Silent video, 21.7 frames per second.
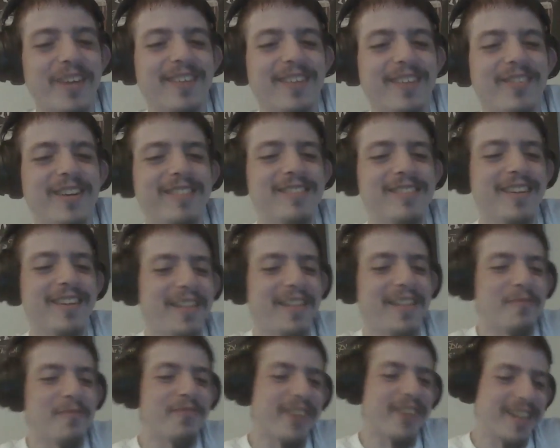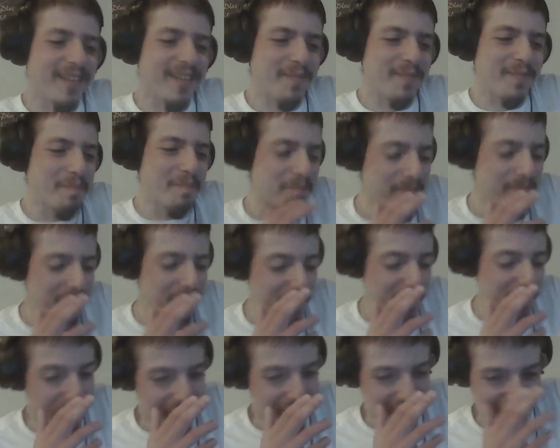runs into the fucking
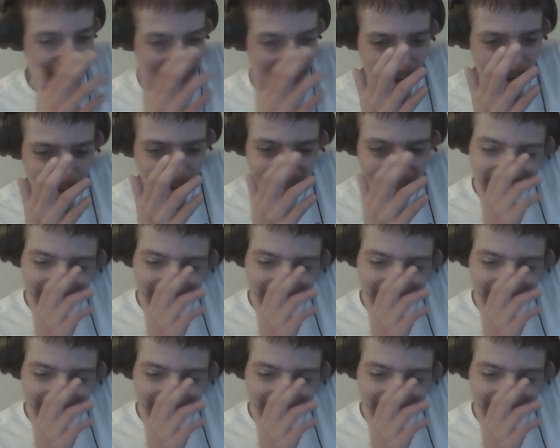stall.